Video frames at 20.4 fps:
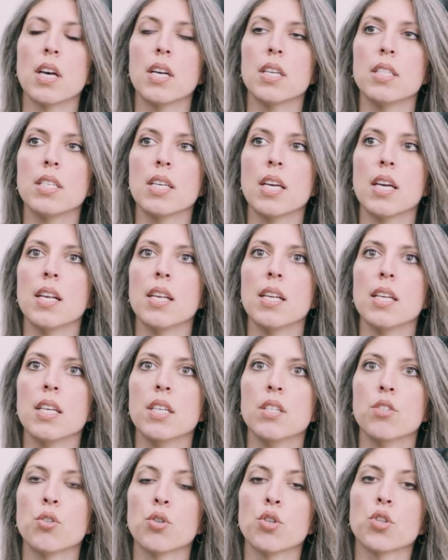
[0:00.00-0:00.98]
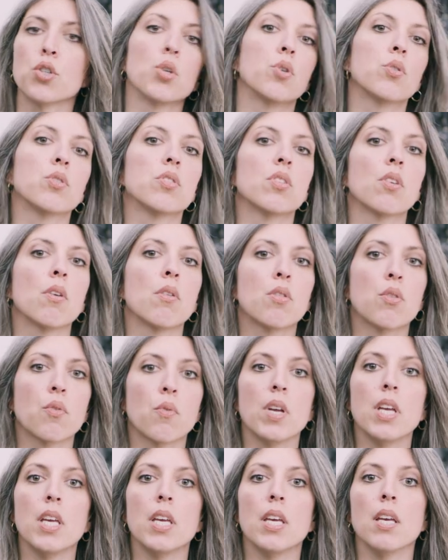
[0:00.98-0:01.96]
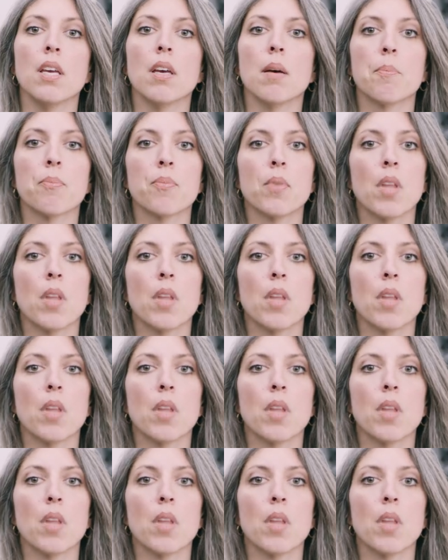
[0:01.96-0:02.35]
ideally to shoot 3